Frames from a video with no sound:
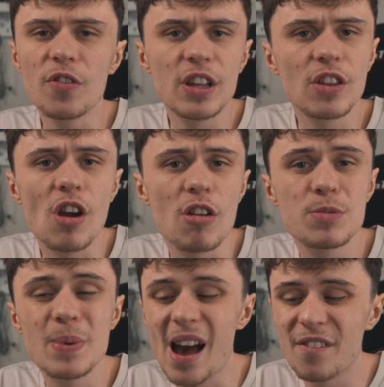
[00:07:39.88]
think they're going
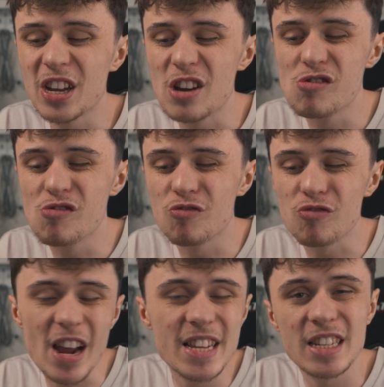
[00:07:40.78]
to be having a
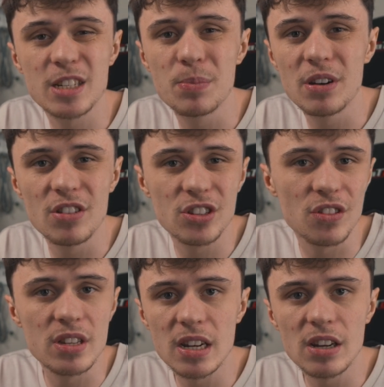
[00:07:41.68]
great experience
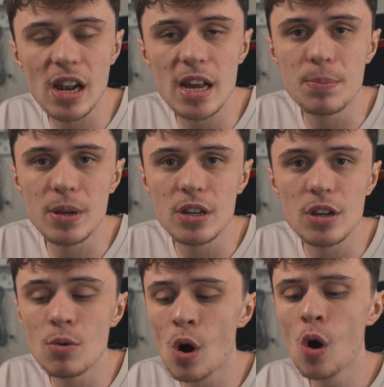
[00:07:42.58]
on this little
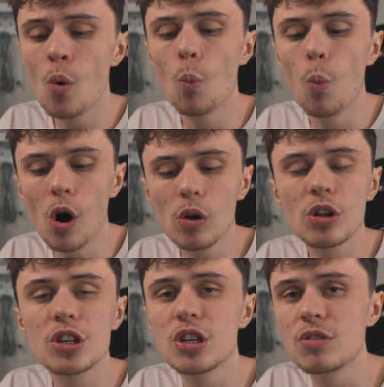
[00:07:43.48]
APU
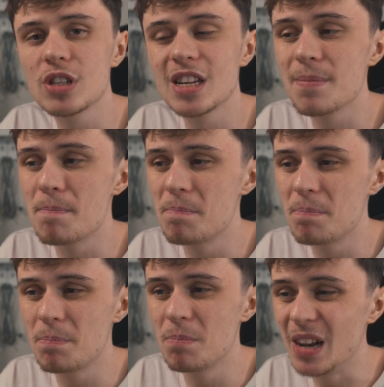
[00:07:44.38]
while using
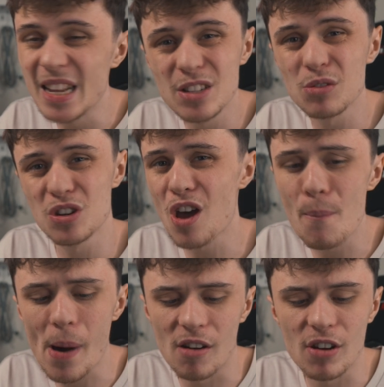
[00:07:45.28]
little to no
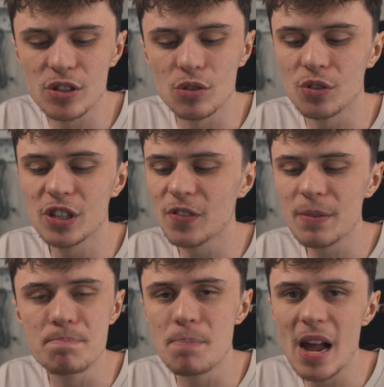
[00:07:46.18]
power at all. This
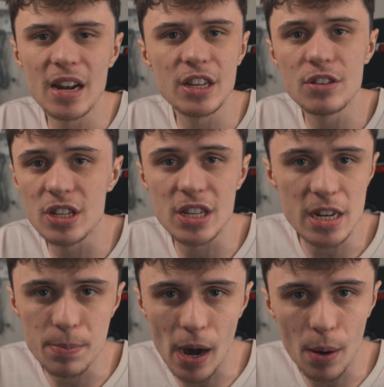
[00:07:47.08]
thing barely uses
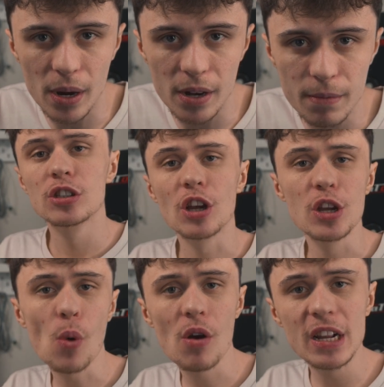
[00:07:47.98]
any power. So
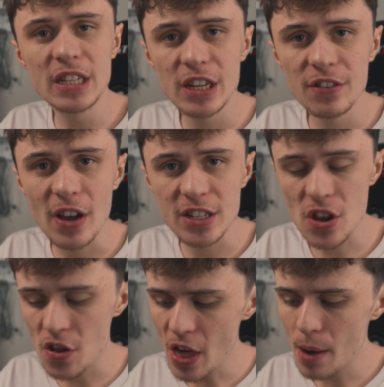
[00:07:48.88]
you won't need to invest
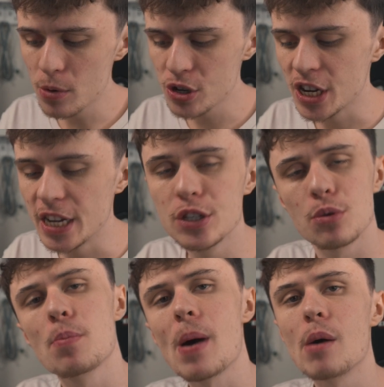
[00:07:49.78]
that much
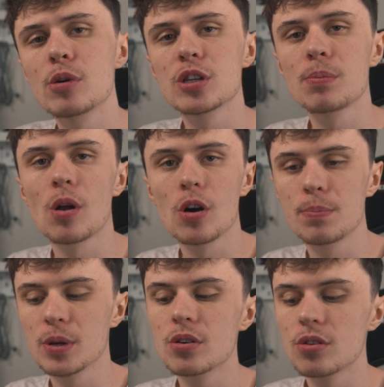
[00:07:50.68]
into a power supply
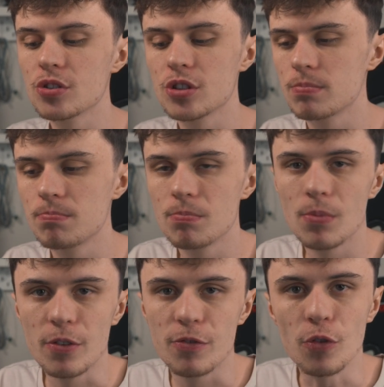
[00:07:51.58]
because
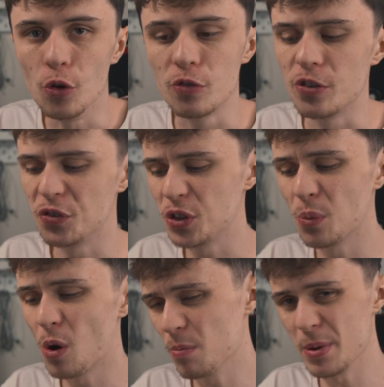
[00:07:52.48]
a 450
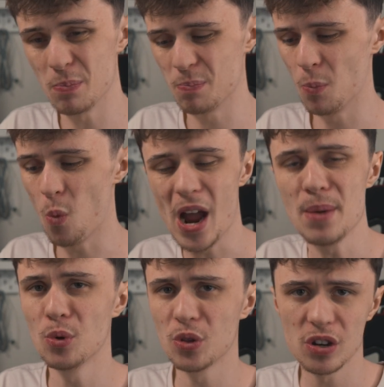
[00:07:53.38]
watt would be way
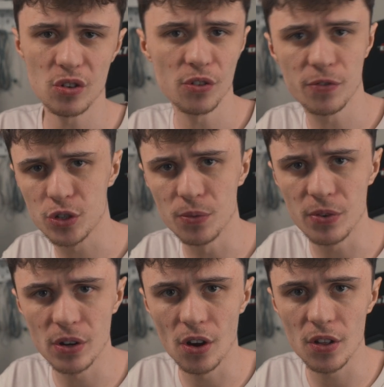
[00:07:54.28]
more than enough for
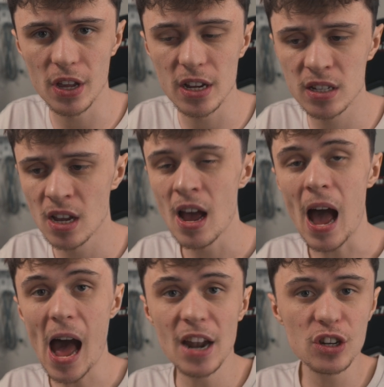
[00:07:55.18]
something like this.
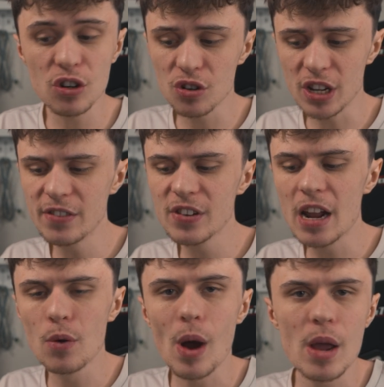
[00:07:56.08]
And you could even
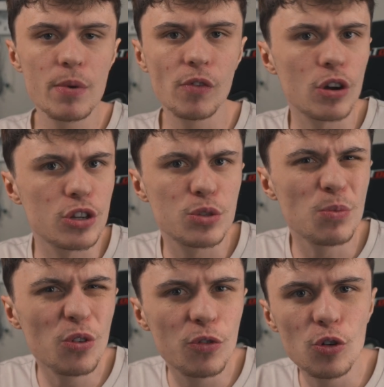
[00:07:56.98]
get away with like a
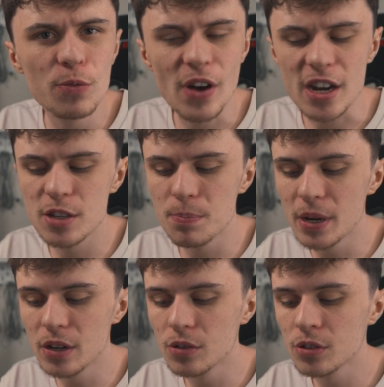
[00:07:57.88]
small form factor
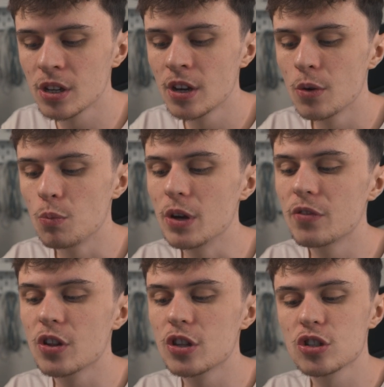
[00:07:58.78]
build
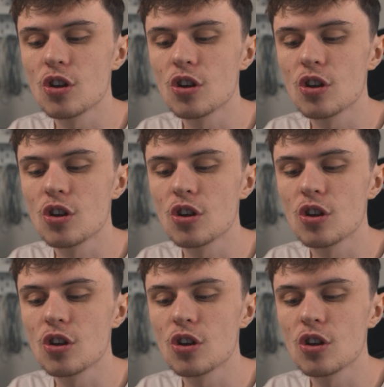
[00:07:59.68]
with the